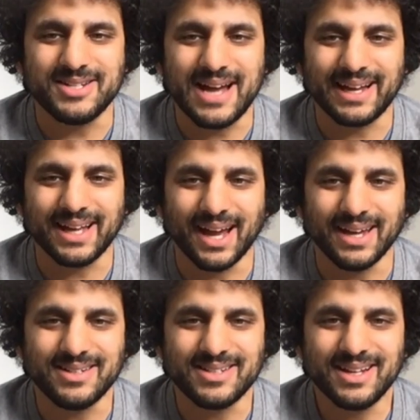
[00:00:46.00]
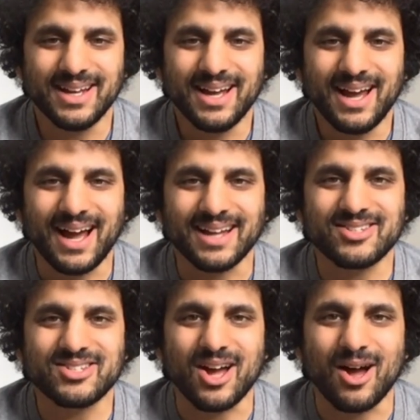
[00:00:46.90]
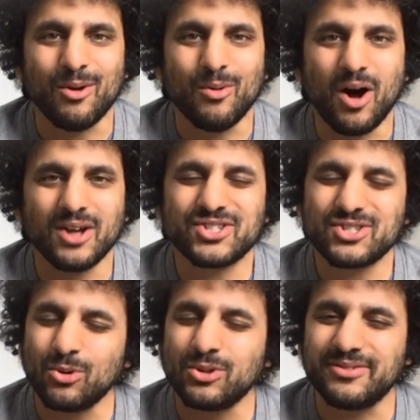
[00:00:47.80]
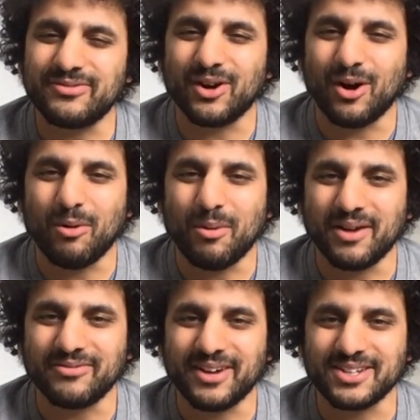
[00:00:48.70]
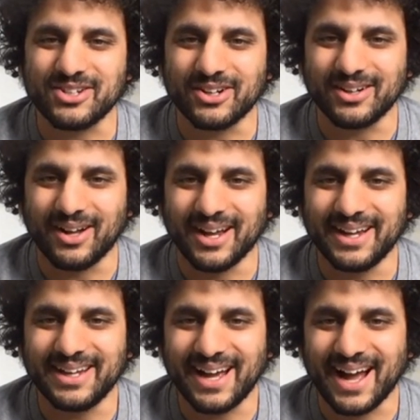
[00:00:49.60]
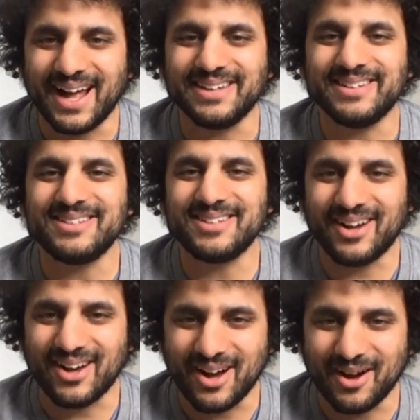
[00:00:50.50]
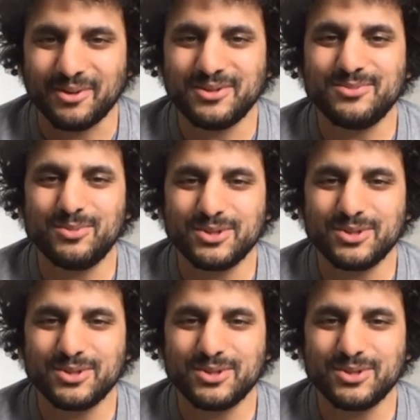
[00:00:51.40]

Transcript: a decade, and so I sort of forgot what my face looked like, and uh, yeah. I